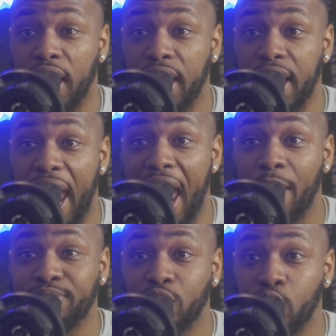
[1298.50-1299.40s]
an
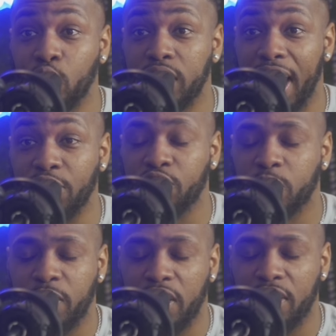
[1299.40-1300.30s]
absolute dangerous
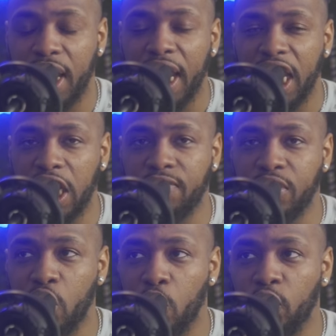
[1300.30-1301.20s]
pair, even
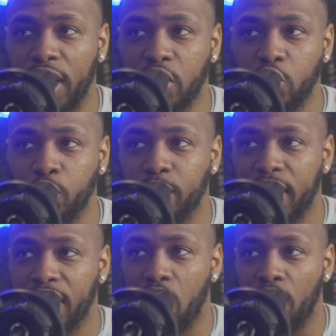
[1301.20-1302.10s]
though they do
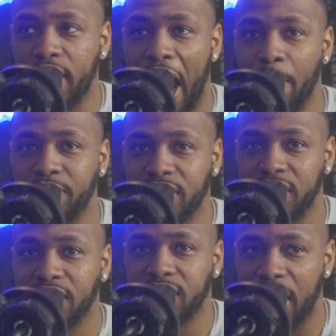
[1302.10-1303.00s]
play on
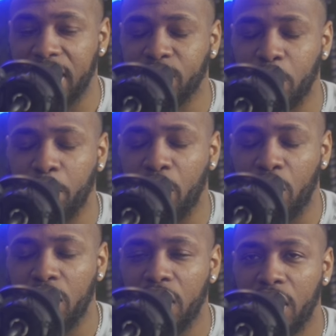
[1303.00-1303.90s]
opposite sides of the
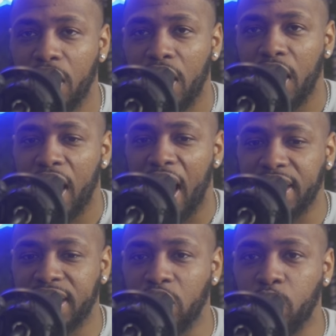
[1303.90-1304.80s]
ball. I
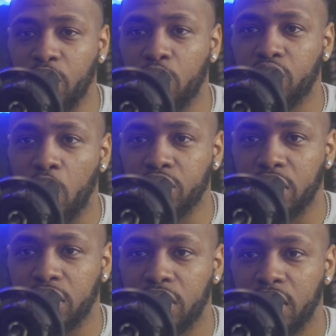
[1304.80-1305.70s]
think Rico
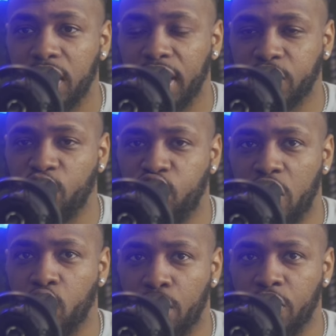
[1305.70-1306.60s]
Dozier is the
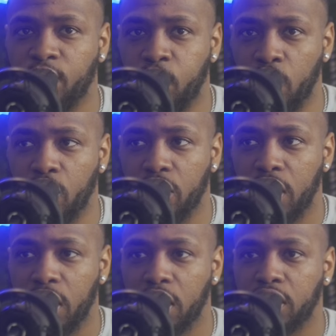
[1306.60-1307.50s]
front runner for
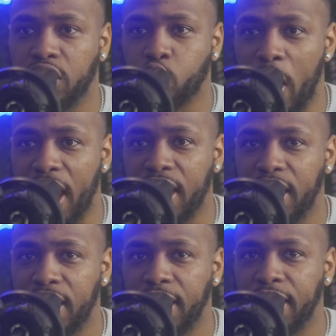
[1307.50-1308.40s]
the SWAC
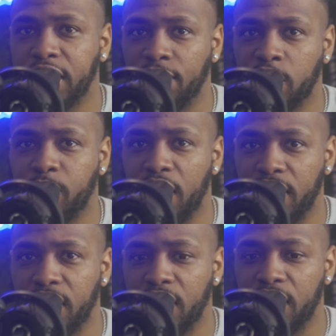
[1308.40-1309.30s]
Defensive Player of the
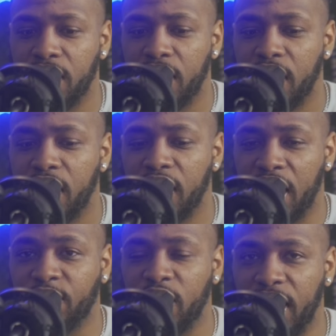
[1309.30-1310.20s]
Year, and I
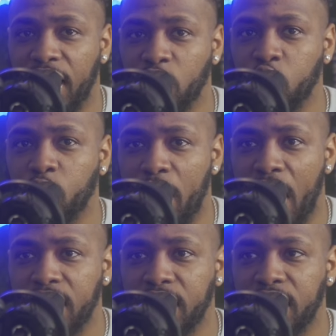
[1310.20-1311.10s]
think Andrew
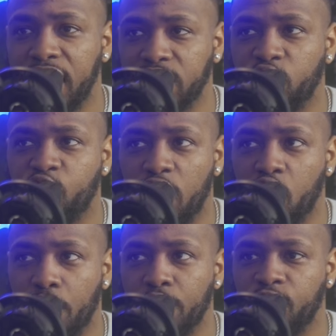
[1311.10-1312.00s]
Body is the front
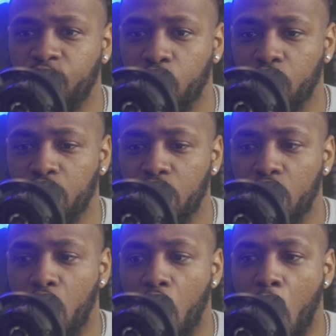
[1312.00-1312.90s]
runner for
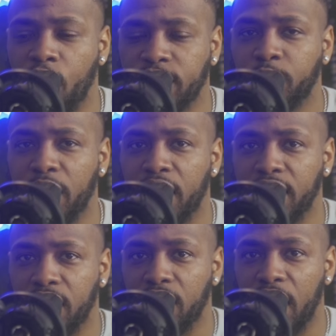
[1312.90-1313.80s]
Offensive Player of the
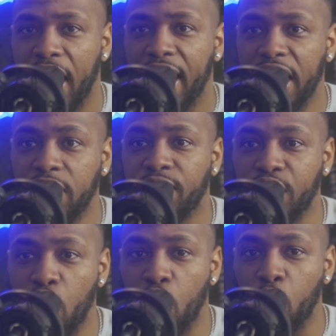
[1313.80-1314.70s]
Year, even
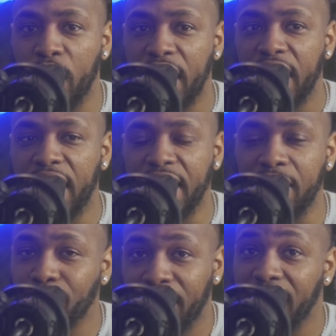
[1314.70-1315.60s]
though he
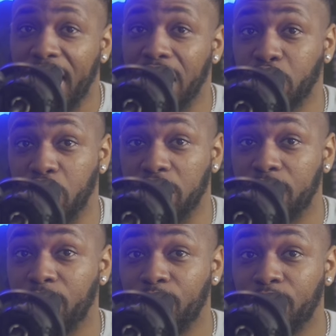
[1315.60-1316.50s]
didn't play last year,
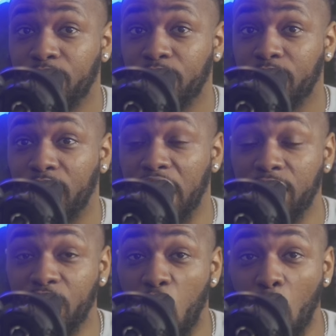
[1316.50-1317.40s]

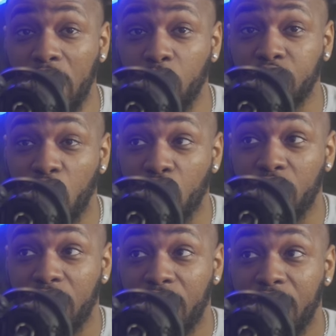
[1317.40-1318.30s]
even though he was hurt.
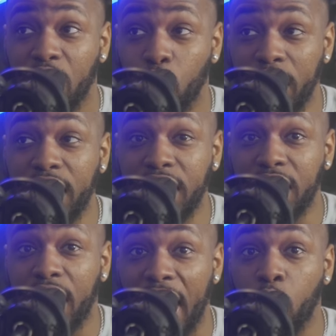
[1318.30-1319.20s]
We
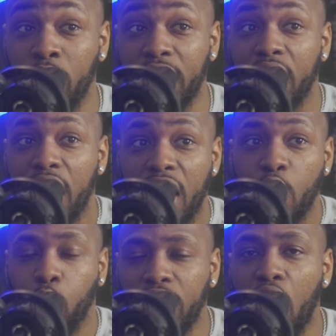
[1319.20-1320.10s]
like we
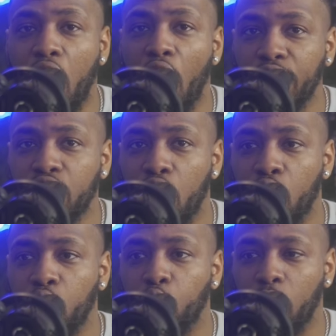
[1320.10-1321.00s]
we all
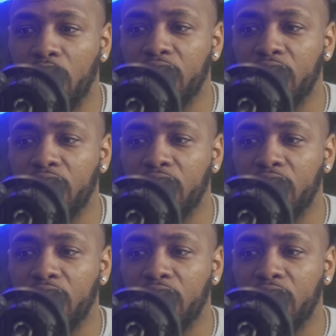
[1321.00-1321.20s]
know what